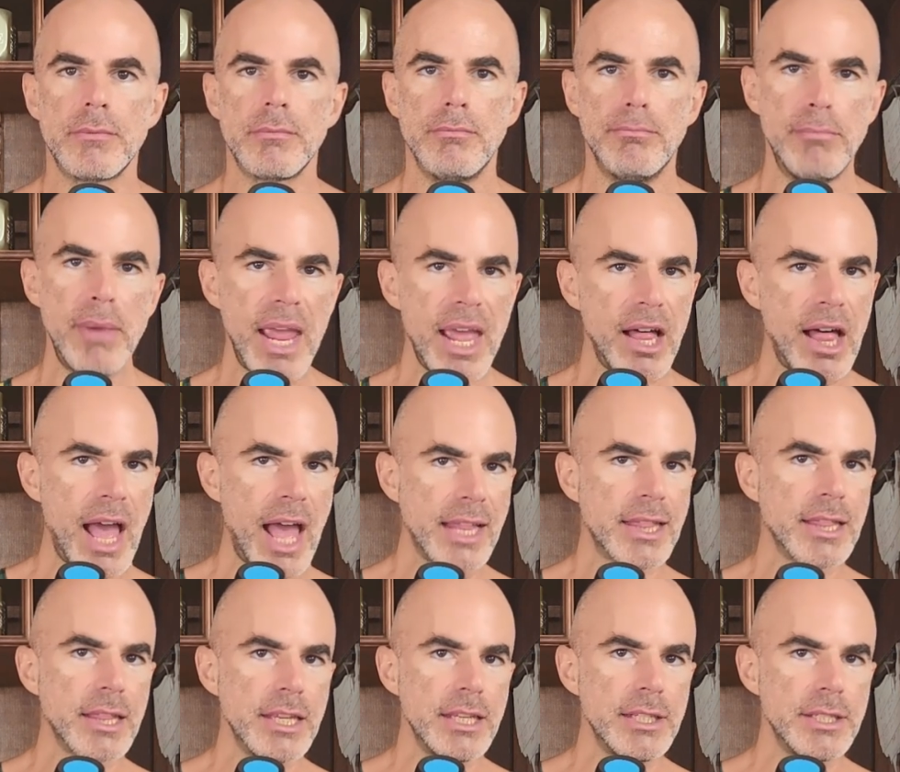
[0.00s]
Male
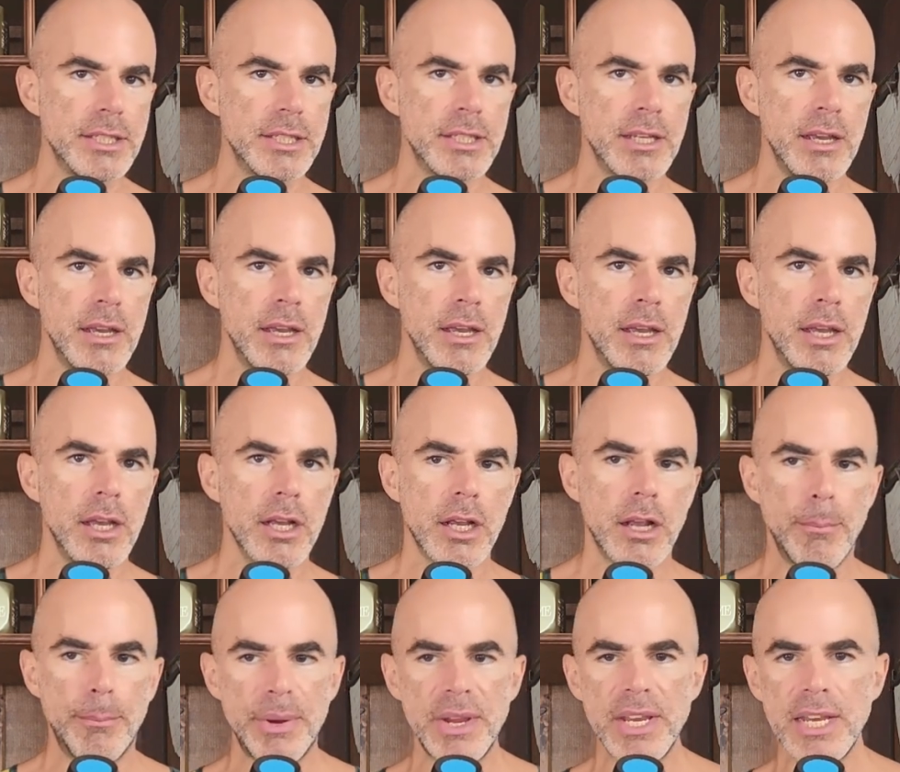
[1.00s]
athletes
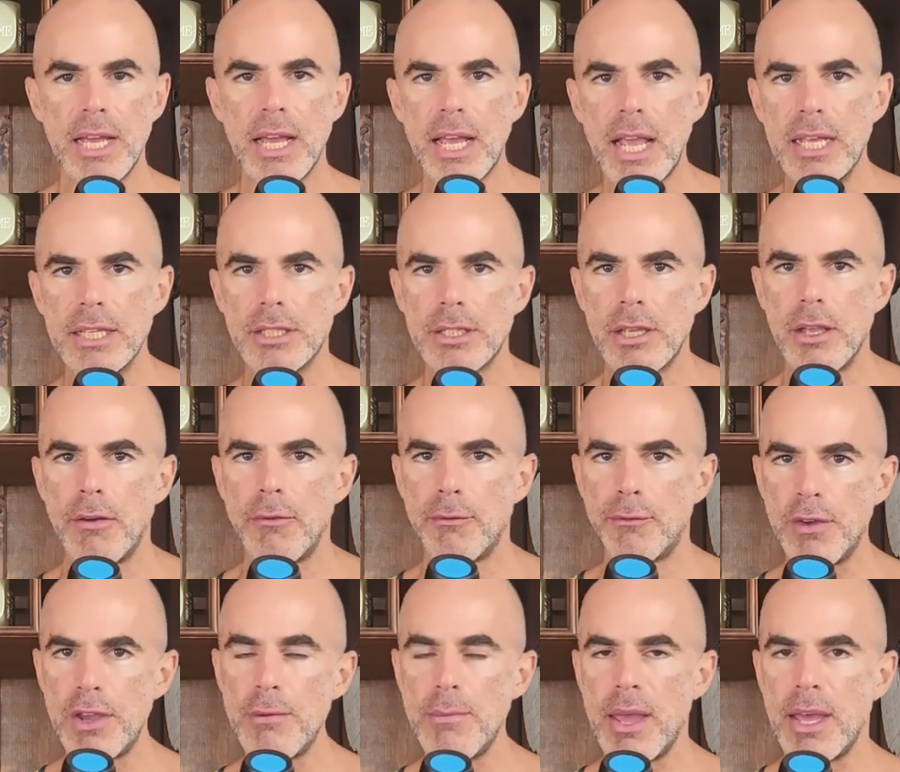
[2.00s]
competing against
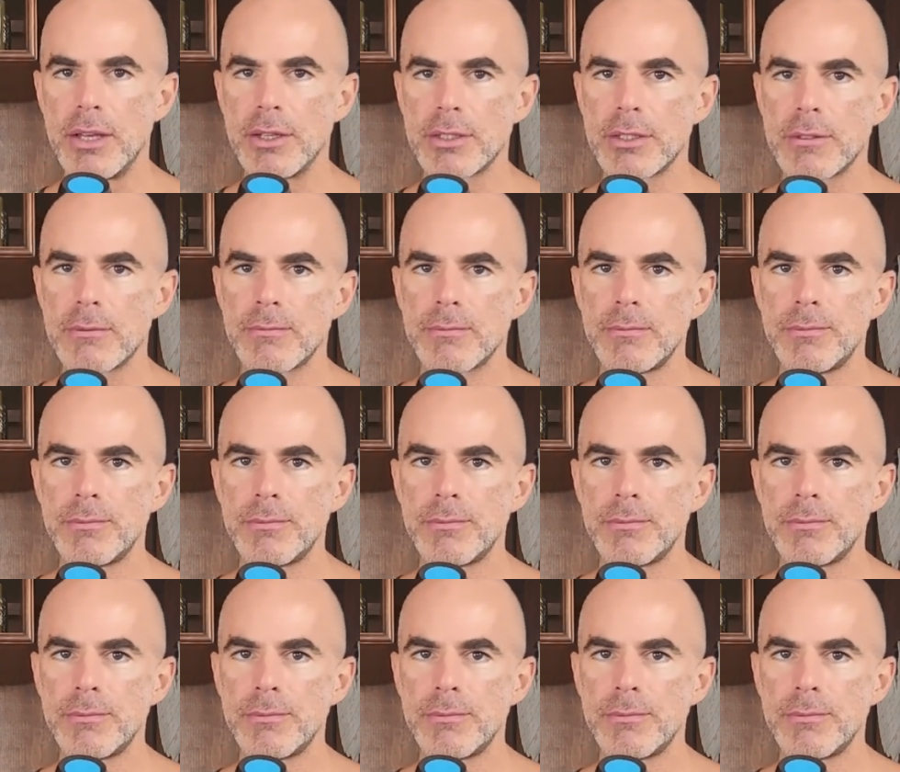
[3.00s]
females